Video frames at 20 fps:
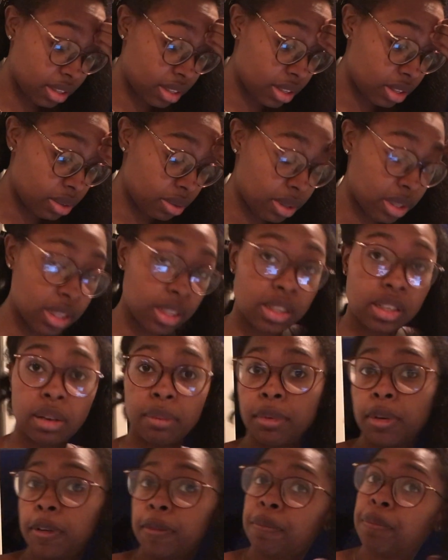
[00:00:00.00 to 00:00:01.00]
to do in the
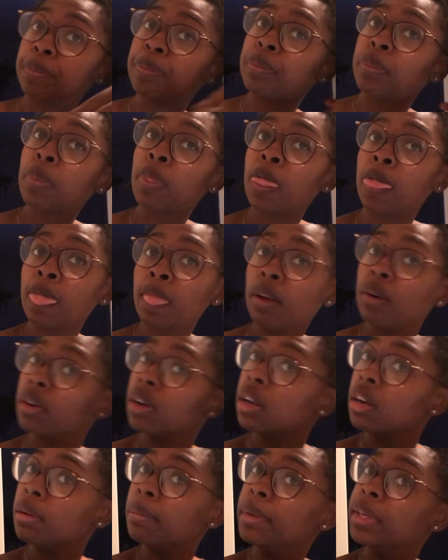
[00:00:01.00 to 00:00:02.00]
summer. We're
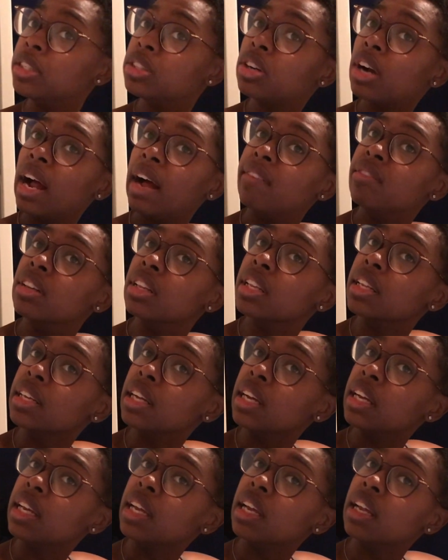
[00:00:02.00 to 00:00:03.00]
gonna be
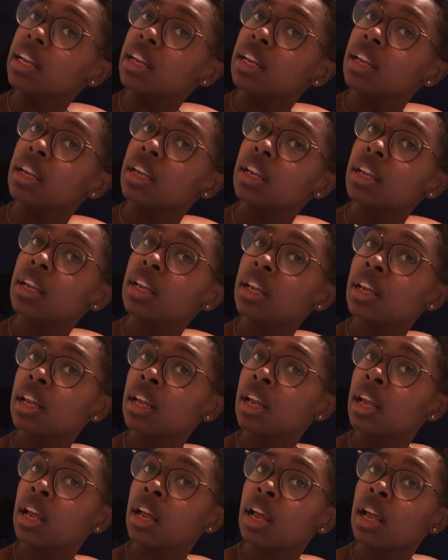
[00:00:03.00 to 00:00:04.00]
traveling again,
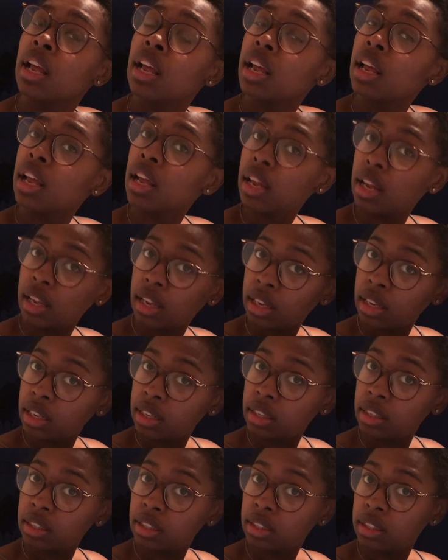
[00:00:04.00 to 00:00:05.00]

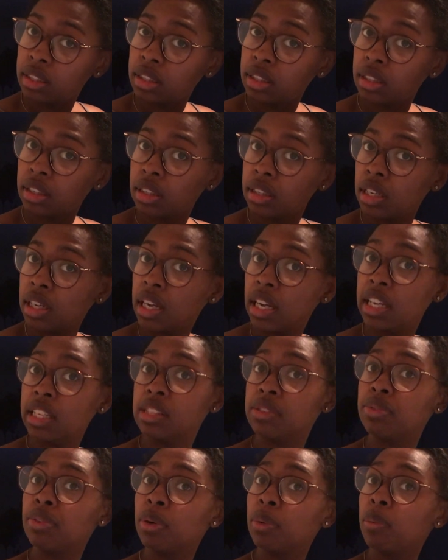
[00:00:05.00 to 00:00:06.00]
and
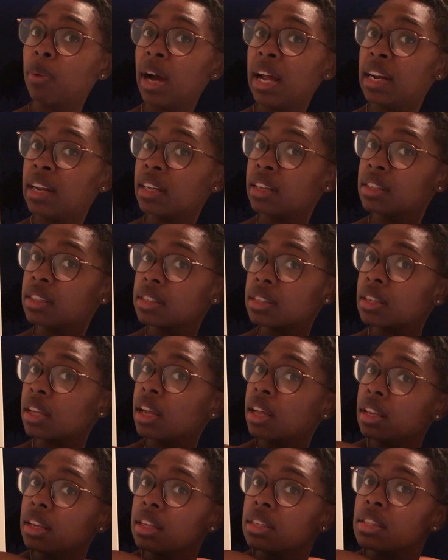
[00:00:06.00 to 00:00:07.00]
it's for weddings.
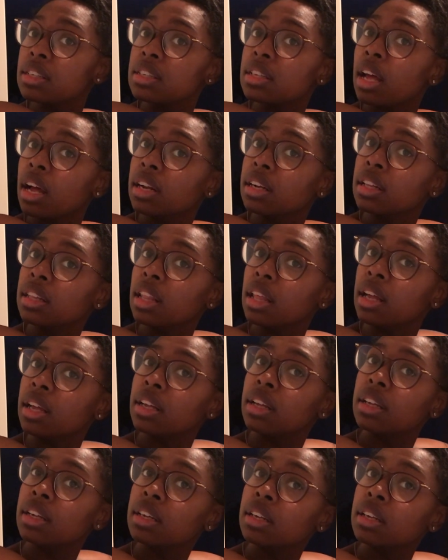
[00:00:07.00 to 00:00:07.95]
And this is kind of like,